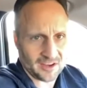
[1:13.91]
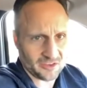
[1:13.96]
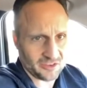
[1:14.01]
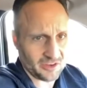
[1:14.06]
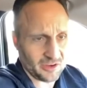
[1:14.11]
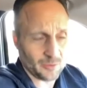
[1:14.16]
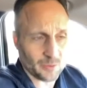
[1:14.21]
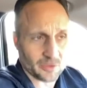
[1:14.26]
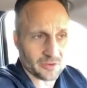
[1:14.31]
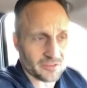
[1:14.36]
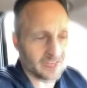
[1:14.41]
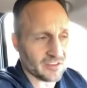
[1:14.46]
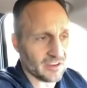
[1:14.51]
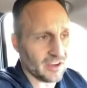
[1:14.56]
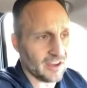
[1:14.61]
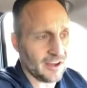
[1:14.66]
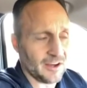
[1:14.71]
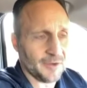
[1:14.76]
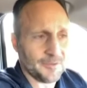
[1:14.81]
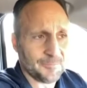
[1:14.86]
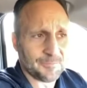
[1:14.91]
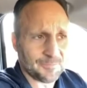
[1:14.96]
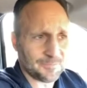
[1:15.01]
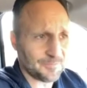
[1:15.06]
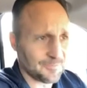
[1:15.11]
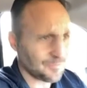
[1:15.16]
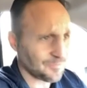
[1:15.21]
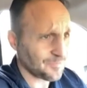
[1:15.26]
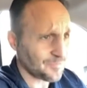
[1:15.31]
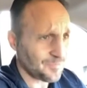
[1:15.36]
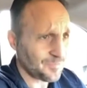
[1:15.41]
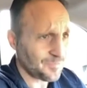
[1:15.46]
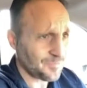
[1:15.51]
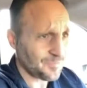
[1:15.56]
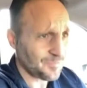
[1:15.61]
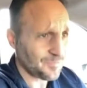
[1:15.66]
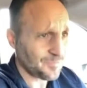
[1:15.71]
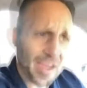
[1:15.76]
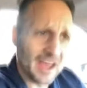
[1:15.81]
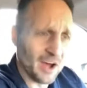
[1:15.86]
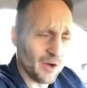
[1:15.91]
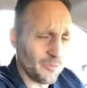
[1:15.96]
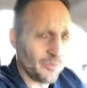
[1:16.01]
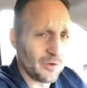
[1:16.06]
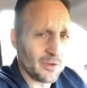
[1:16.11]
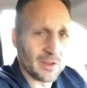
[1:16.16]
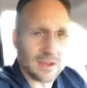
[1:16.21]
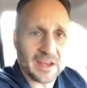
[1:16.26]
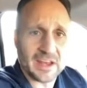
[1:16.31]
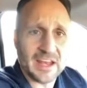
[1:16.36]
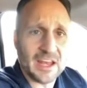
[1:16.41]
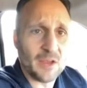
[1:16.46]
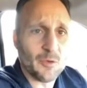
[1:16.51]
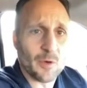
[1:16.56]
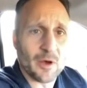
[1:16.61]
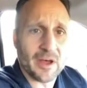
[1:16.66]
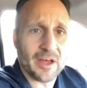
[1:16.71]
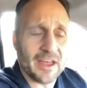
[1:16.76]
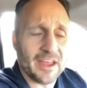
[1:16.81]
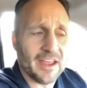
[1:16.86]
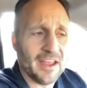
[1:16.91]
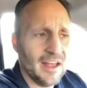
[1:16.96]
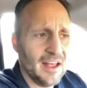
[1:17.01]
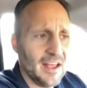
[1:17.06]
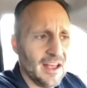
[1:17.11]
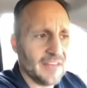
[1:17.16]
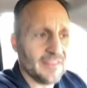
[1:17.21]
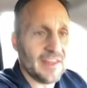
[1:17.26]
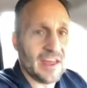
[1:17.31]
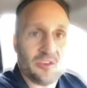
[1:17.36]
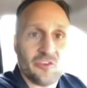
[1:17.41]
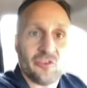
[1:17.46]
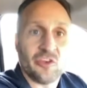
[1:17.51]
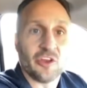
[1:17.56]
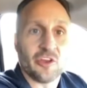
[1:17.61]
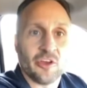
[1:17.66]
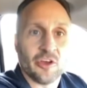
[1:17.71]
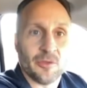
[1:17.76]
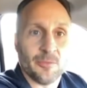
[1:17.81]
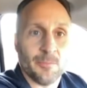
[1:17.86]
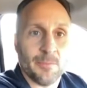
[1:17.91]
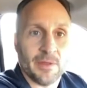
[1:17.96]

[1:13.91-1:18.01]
She was helpful in any way that she could